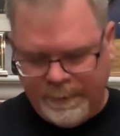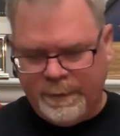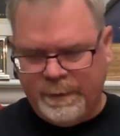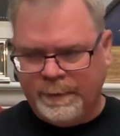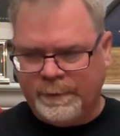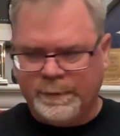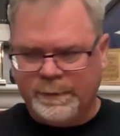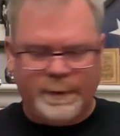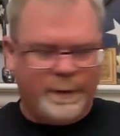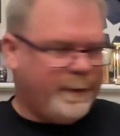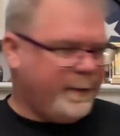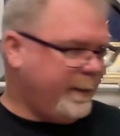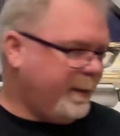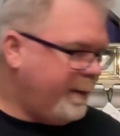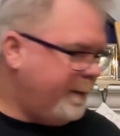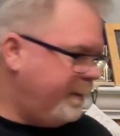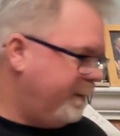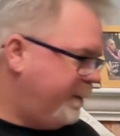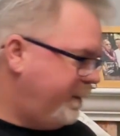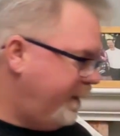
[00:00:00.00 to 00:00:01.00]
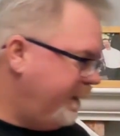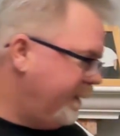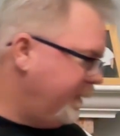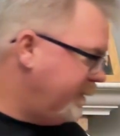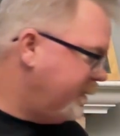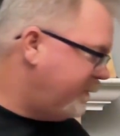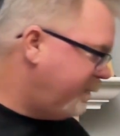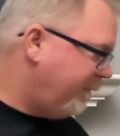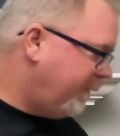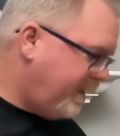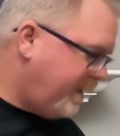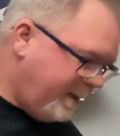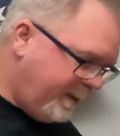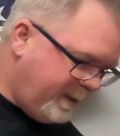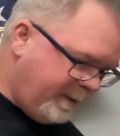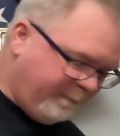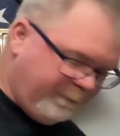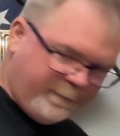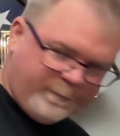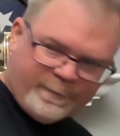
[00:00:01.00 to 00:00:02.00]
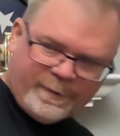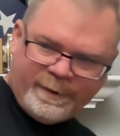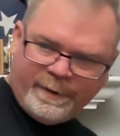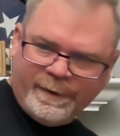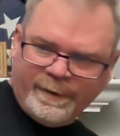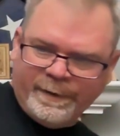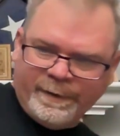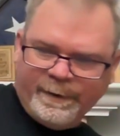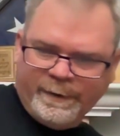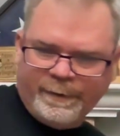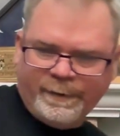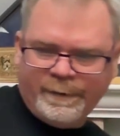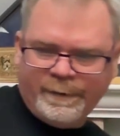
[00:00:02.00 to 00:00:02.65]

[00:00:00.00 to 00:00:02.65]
Sorry, I got things flying everywhere here.